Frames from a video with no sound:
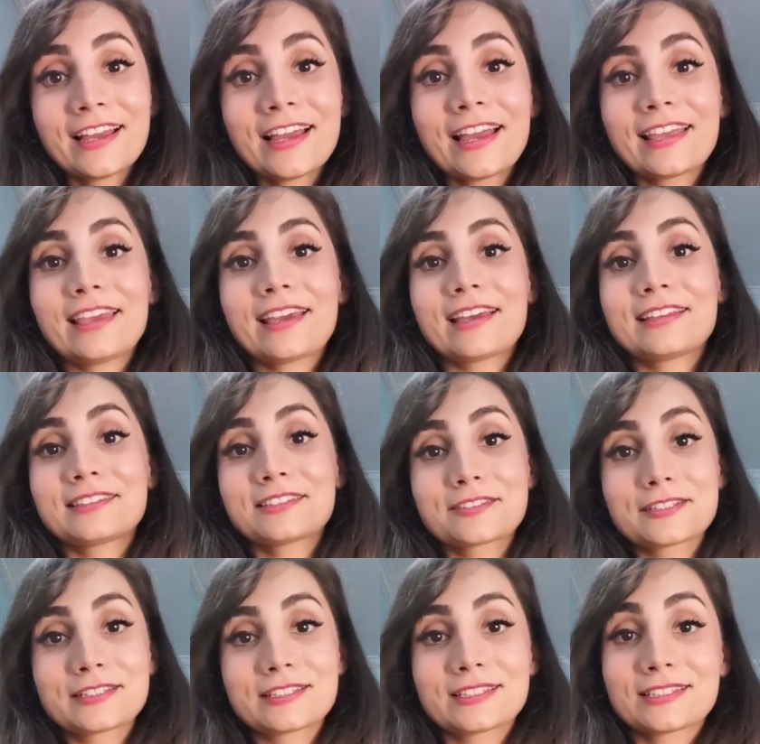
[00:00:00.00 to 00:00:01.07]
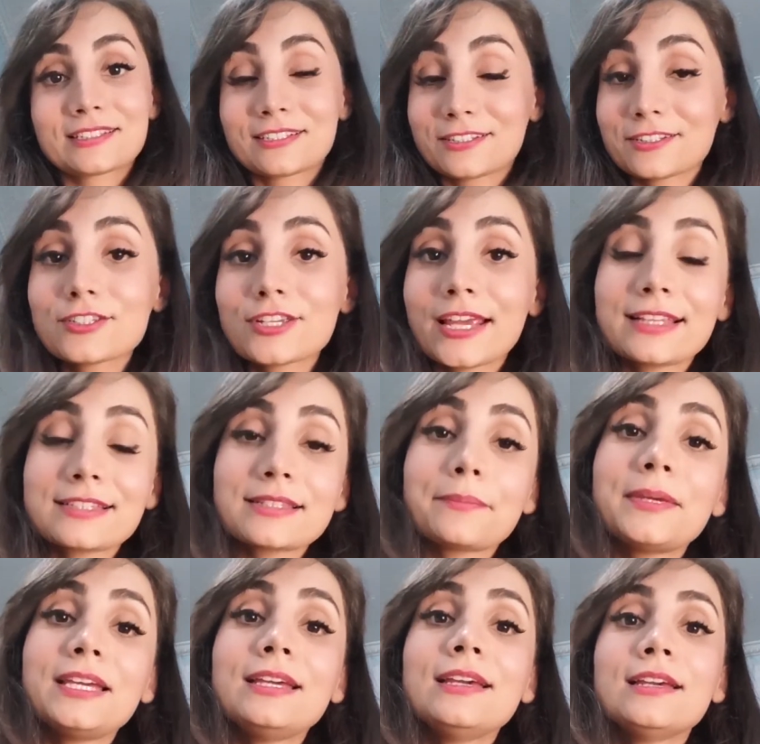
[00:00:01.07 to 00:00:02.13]
And there's a good chance. I
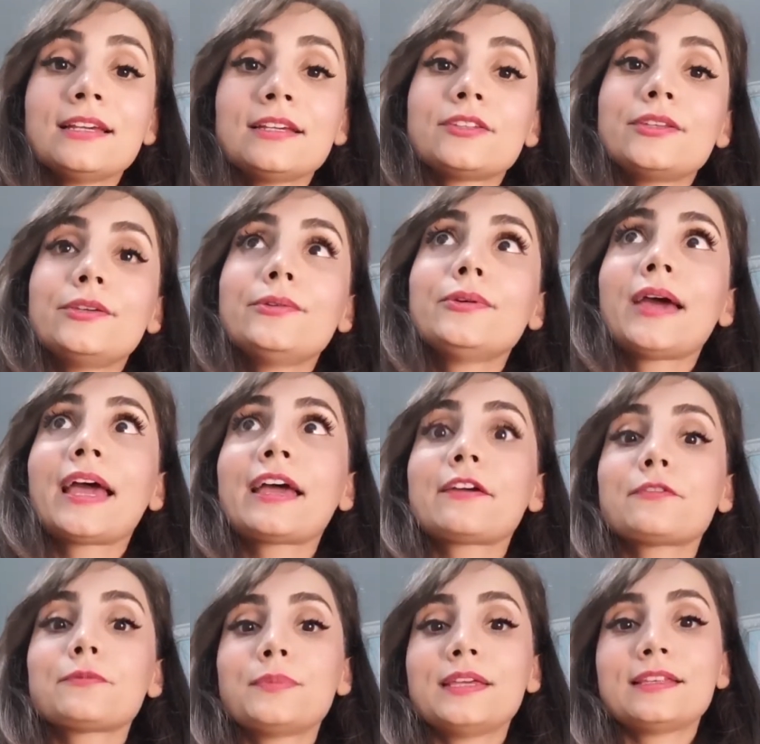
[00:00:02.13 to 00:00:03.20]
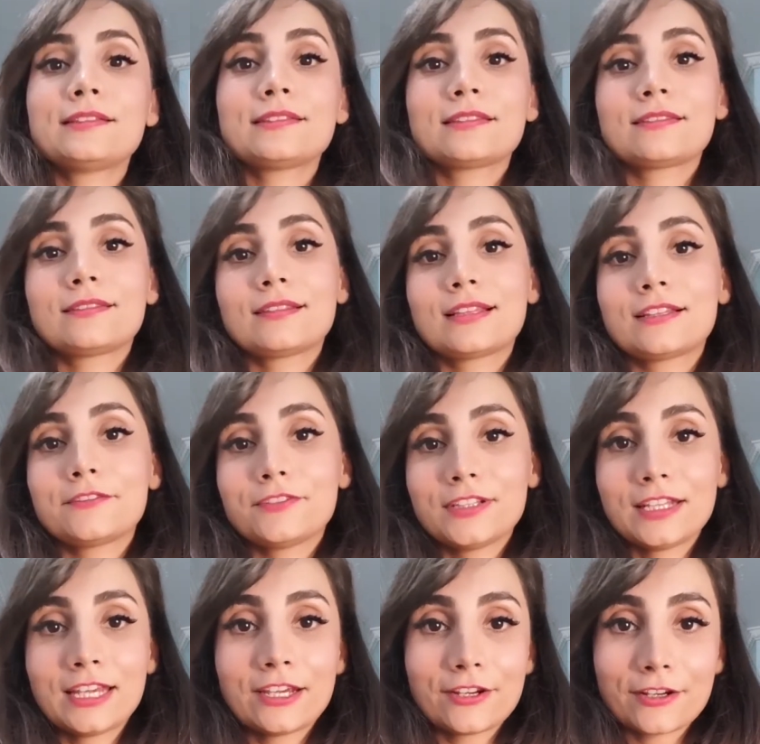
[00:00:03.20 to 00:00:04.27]
mean, you have been living
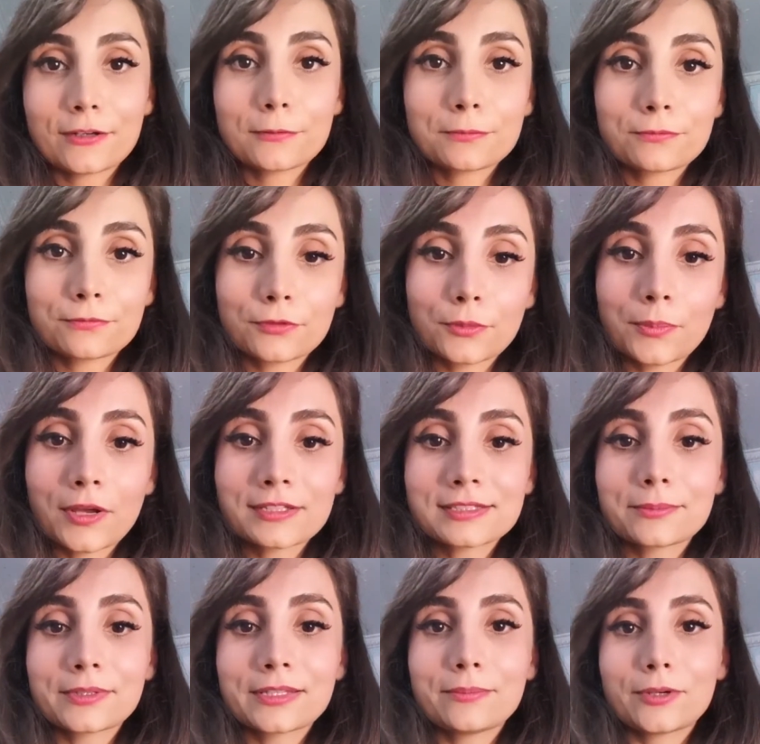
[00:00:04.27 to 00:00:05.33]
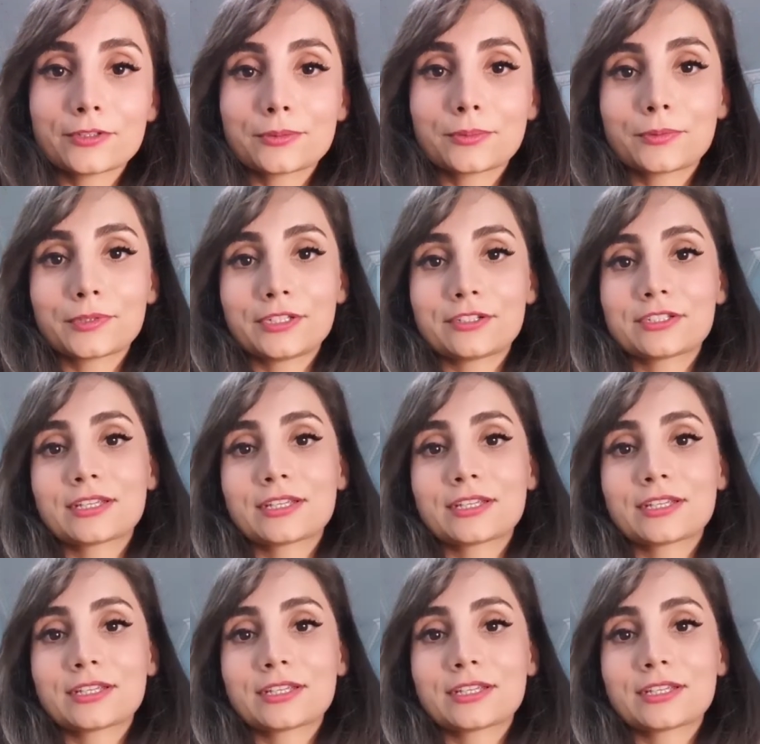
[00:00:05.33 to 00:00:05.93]
here for possibly multiple years.